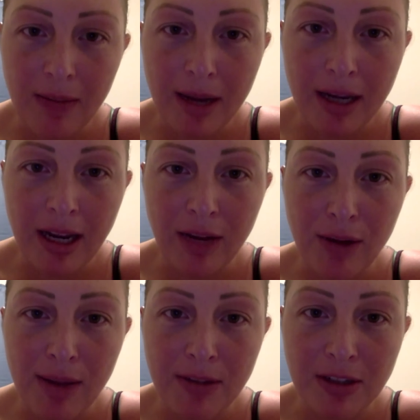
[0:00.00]
and men getting
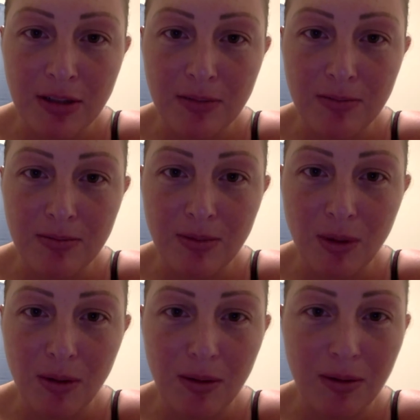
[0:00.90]
raped in
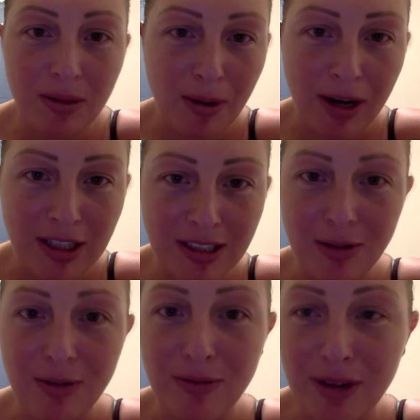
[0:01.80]
the branches.
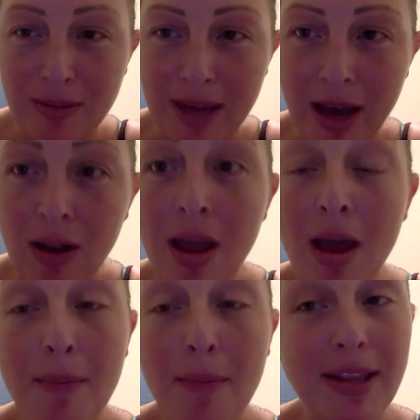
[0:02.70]
That so yeah,
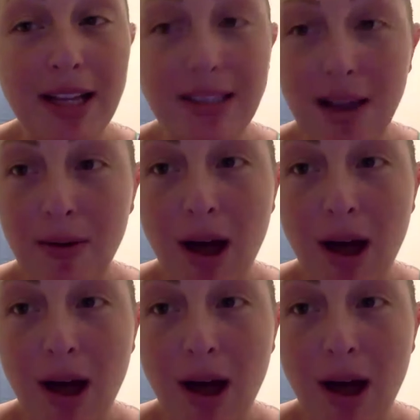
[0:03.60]
but that's not